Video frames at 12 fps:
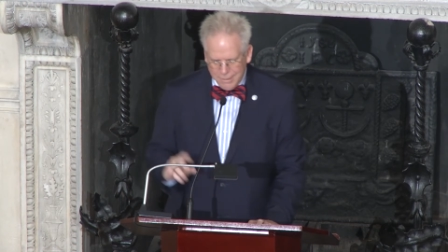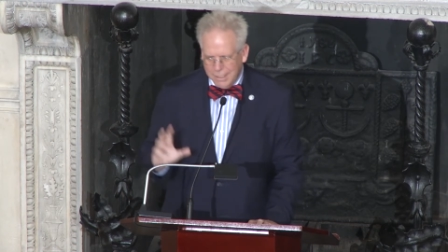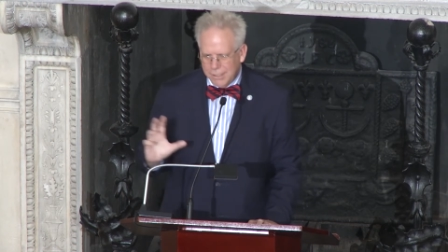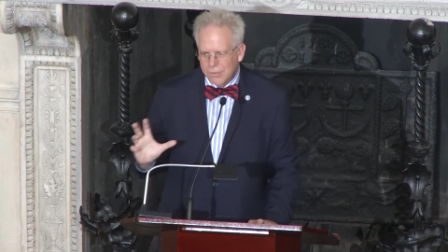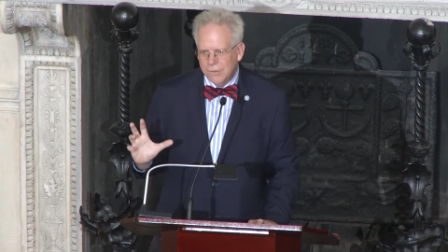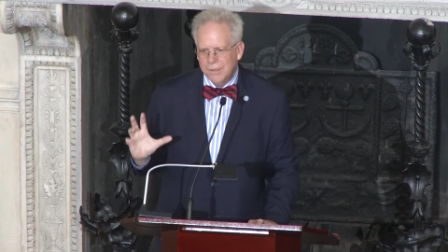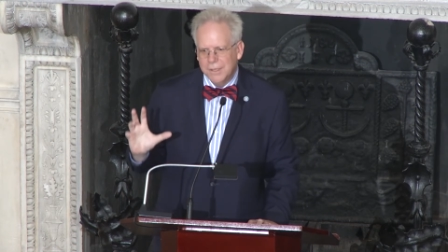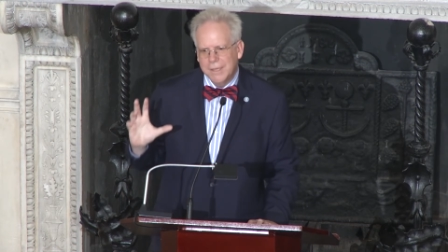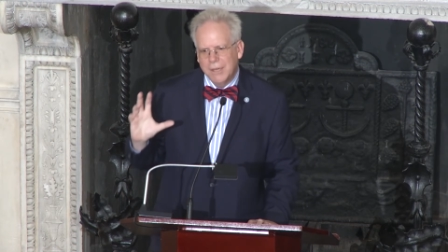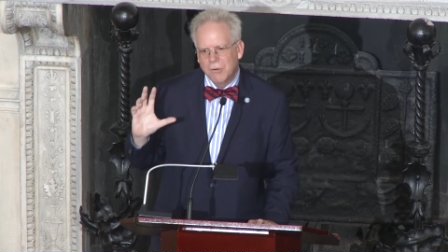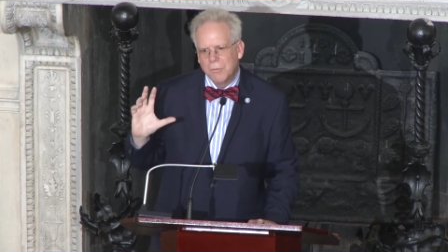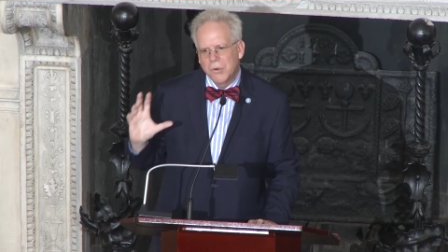He knew that
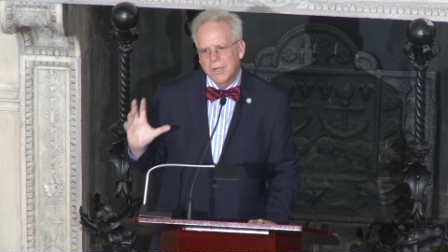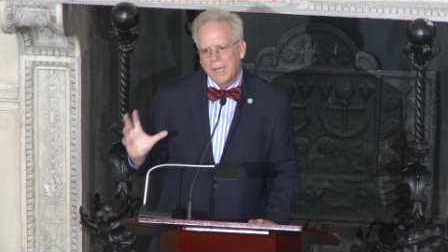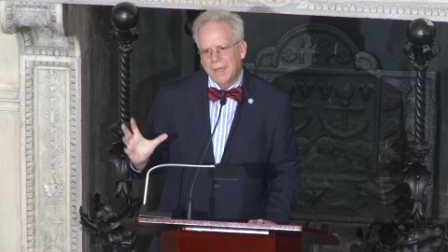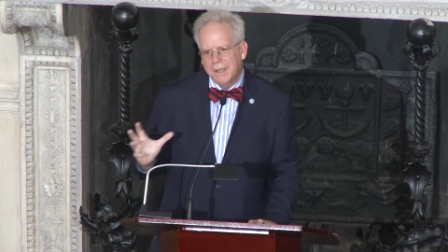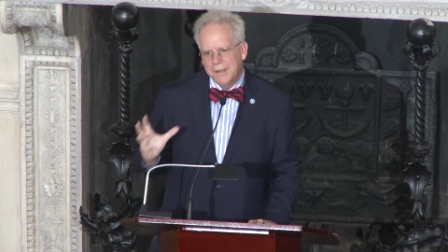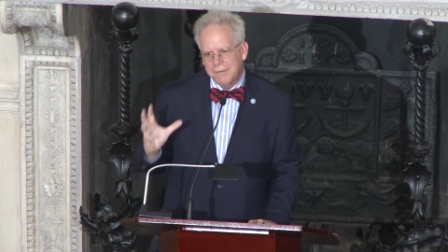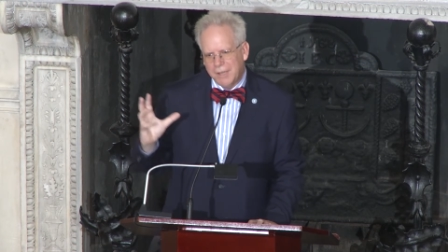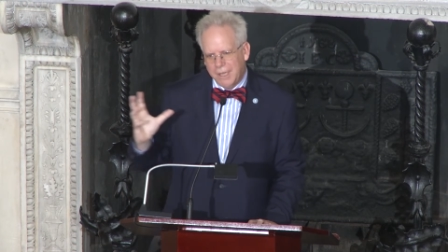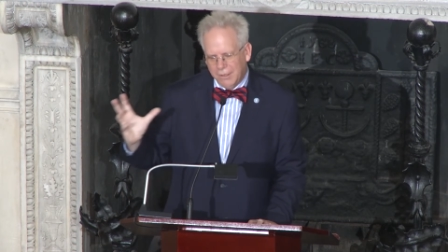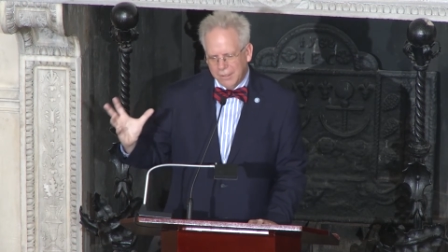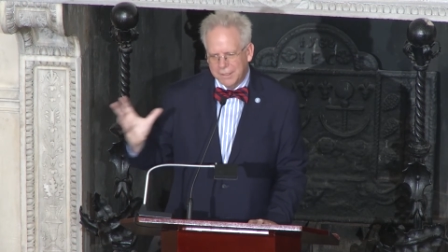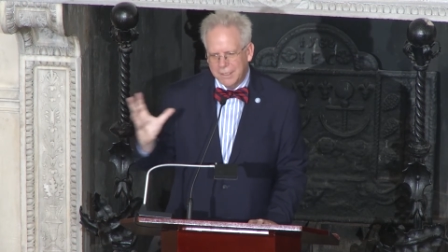they were bringing on a
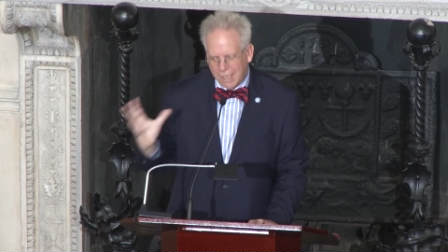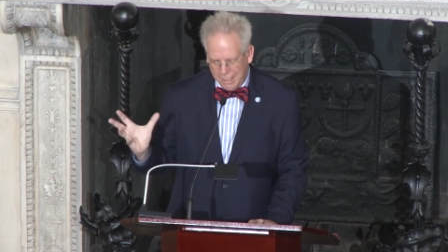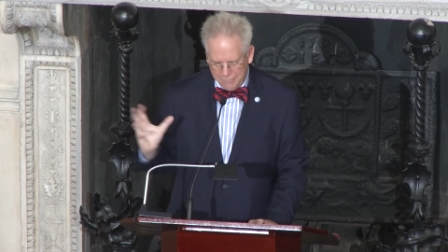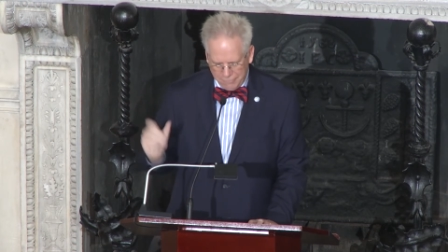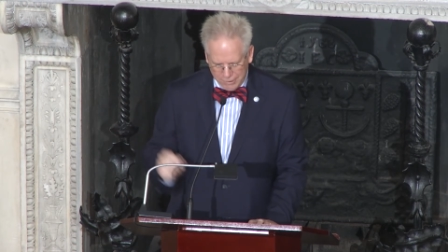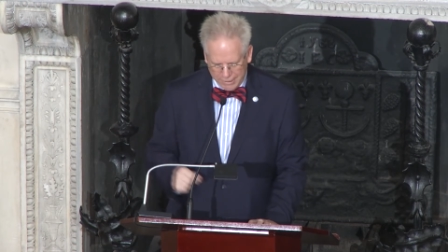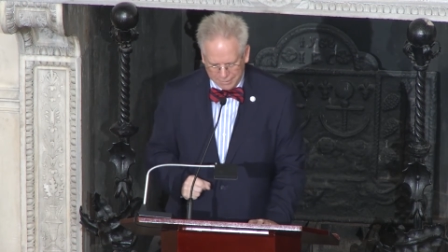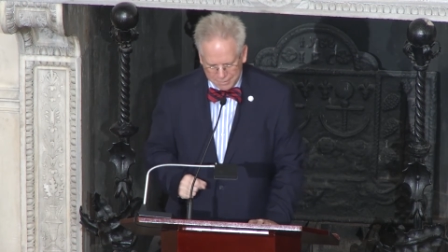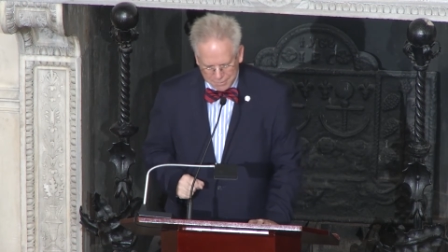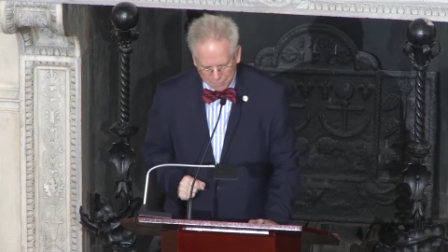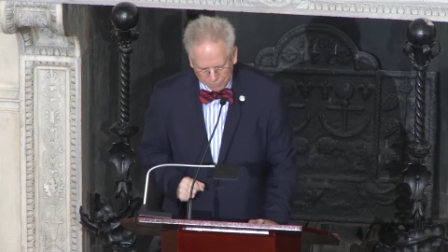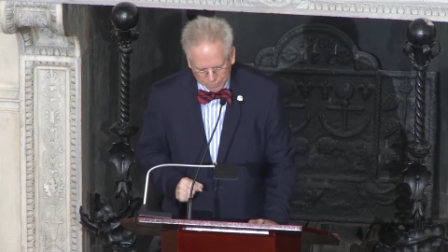violent conflict,